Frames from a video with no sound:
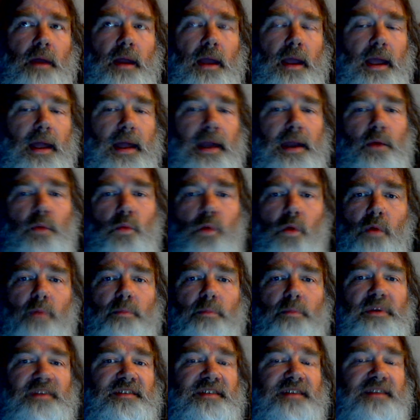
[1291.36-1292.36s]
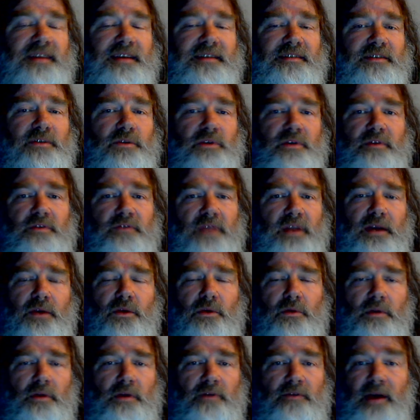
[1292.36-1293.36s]
And it won't be censored
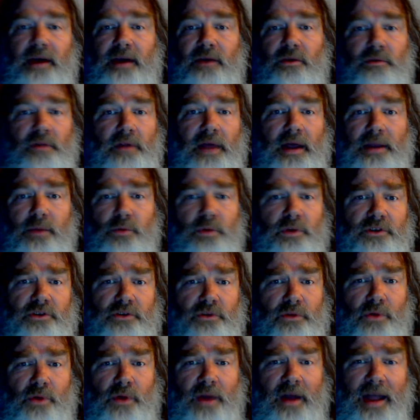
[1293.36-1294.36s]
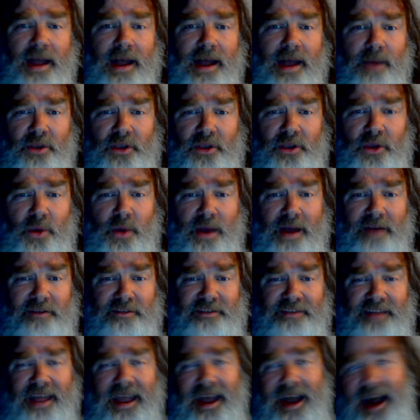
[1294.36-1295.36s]
if I don't like what you have to
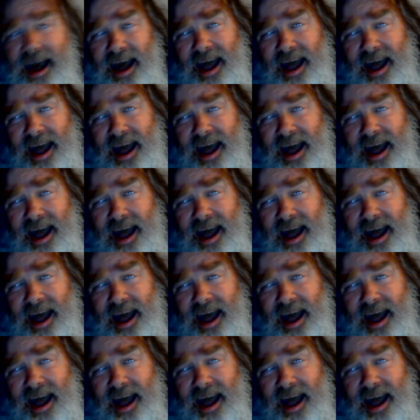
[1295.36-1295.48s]
say.